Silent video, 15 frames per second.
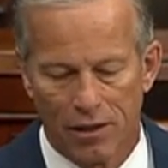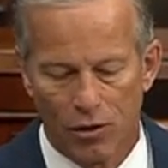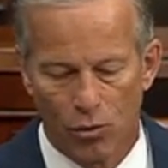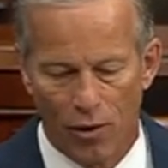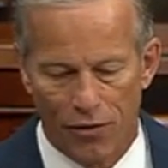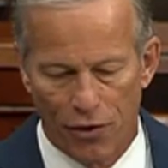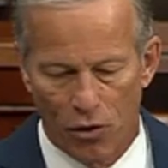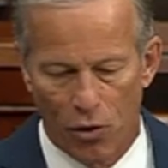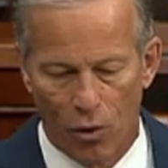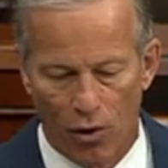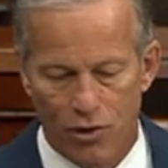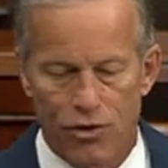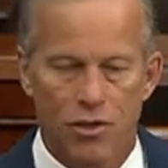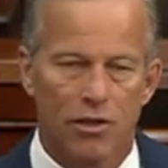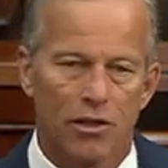with the
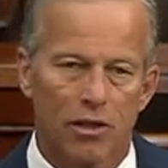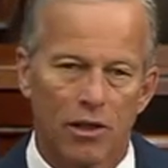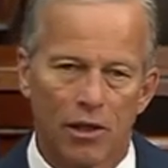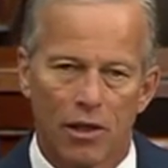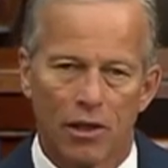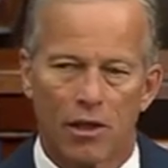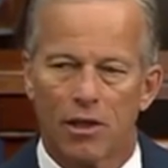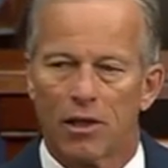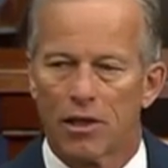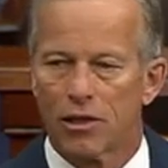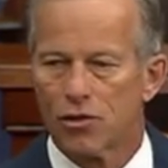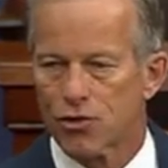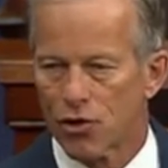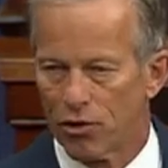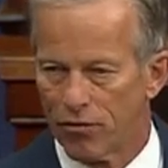court's
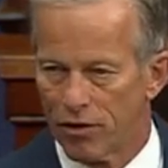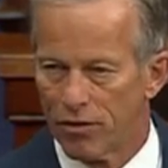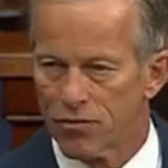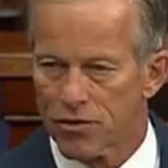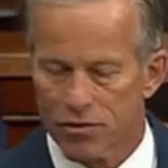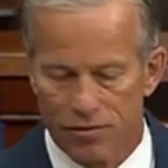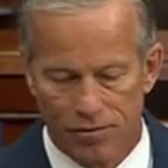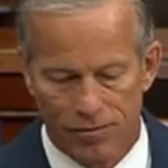conservatives.